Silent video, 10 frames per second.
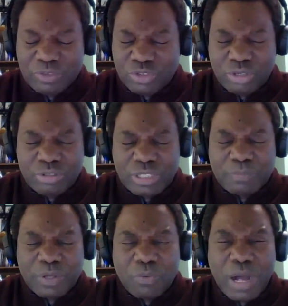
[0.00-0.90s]
John
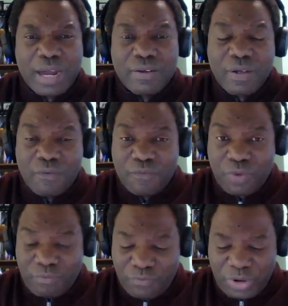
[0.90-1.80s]
chapter 1,
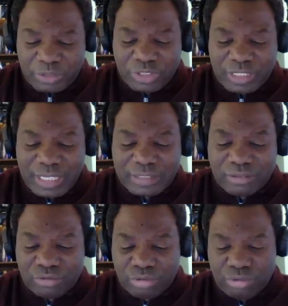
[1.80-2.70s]
from verse
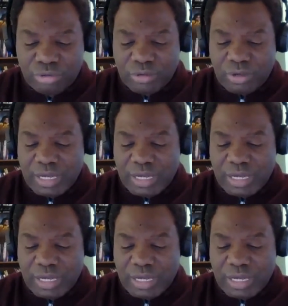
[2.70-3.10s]
6 to